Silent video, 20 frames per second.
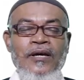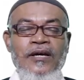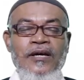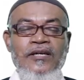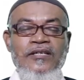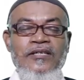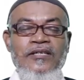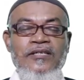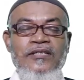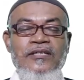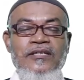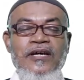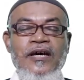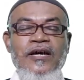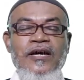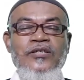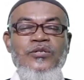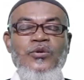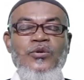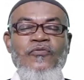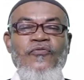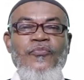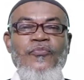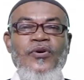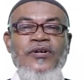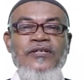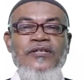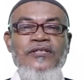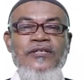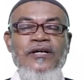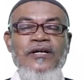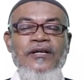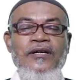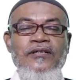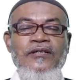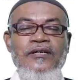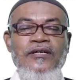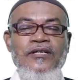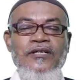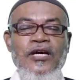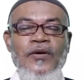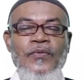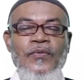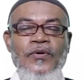is the size of pointer data type.